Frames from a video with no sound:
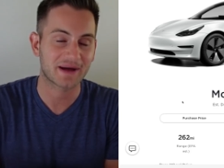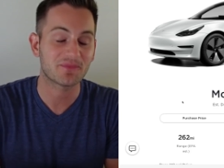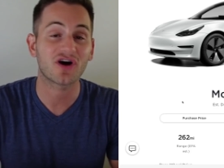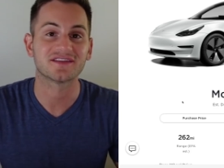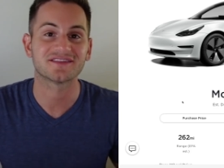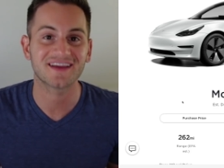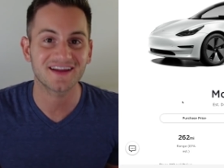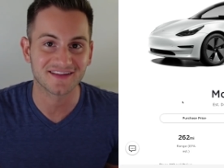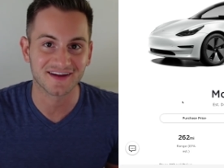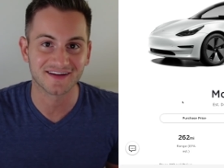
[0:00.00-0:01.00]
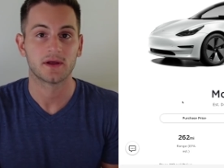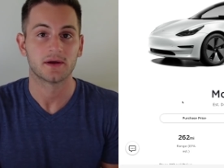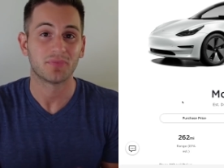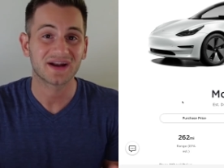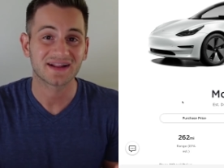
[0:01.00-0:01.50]
I'm not not saying that,
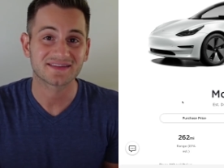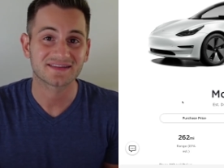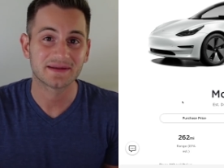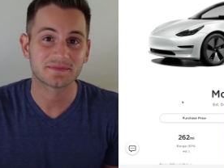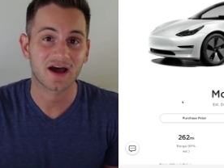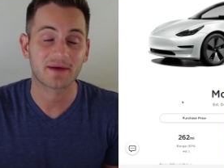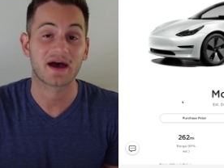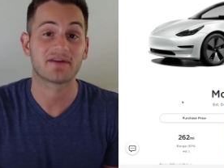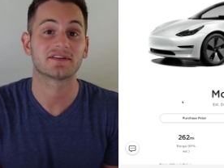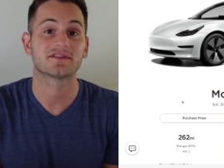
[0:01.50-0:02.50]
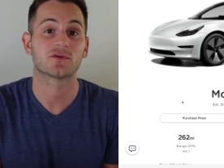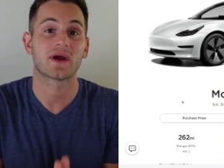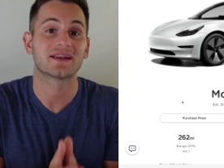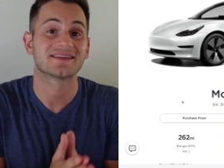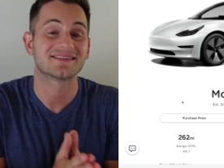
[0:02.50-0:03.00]
but at the same time, having to
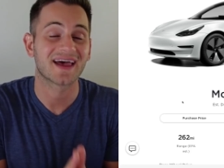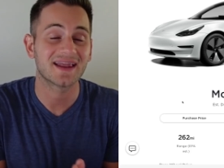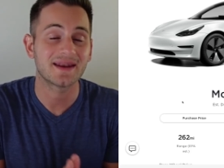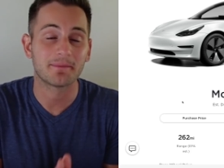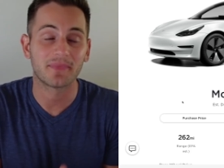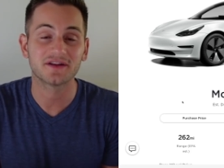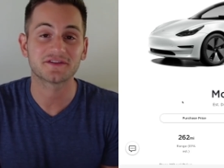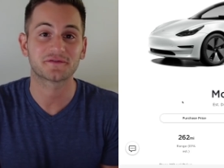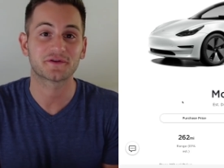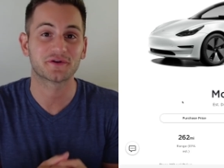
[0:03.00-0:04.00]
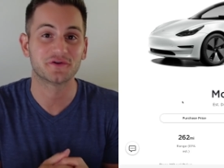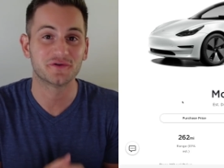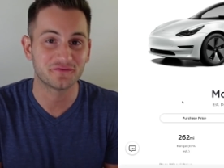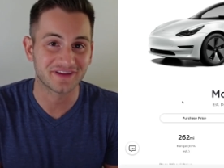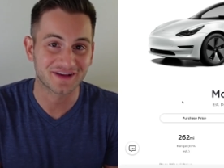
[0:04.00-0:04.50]
wait 10 months for your
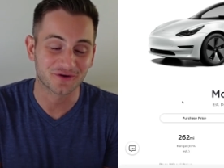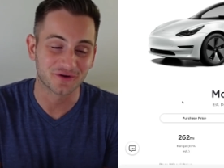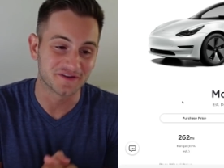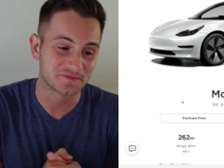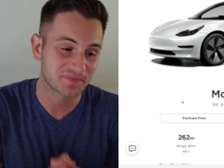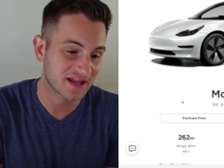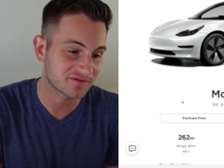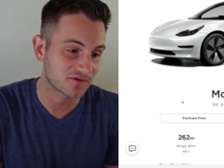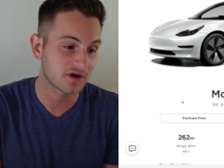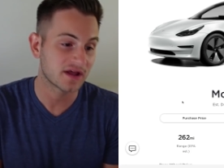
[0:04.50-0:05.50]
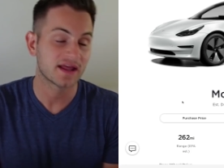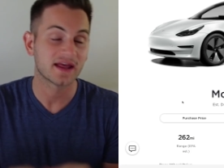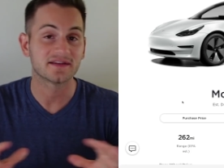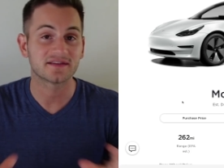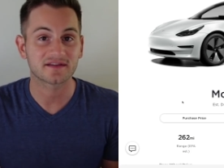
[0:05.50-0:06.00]
new vehicle is painful,
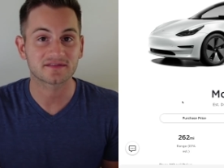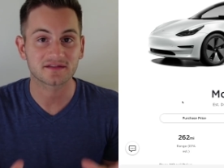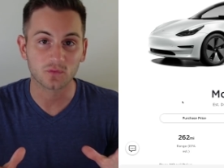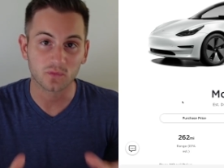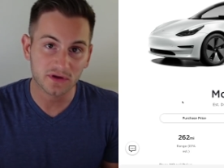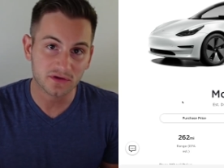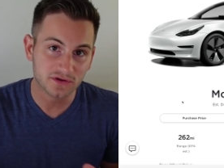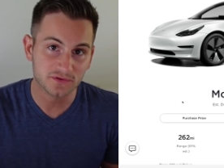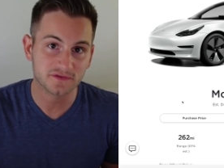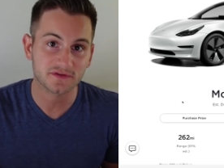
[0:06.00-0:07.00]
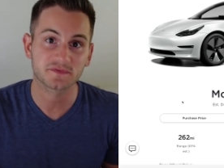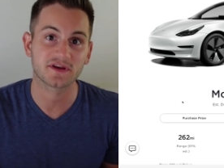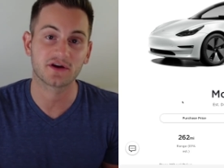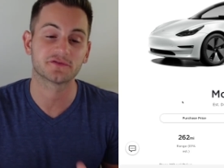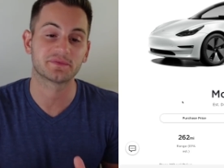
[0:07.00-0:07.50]
and Tesla will lose some
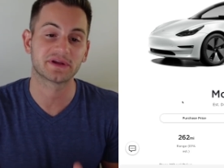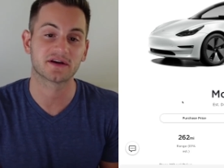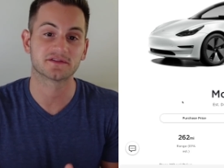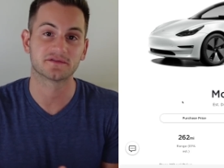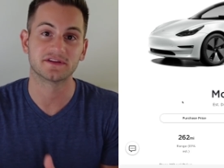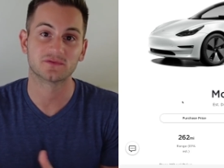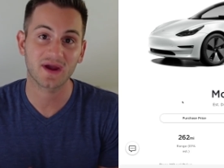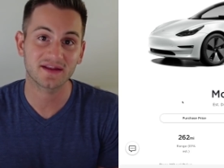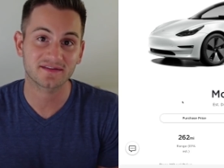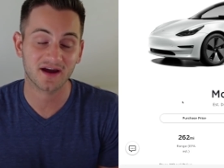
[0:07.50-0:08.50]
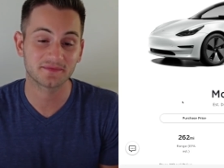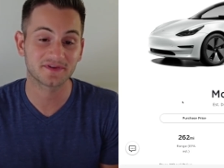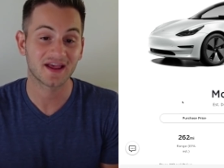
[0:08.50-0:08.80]
sales because of these wait times.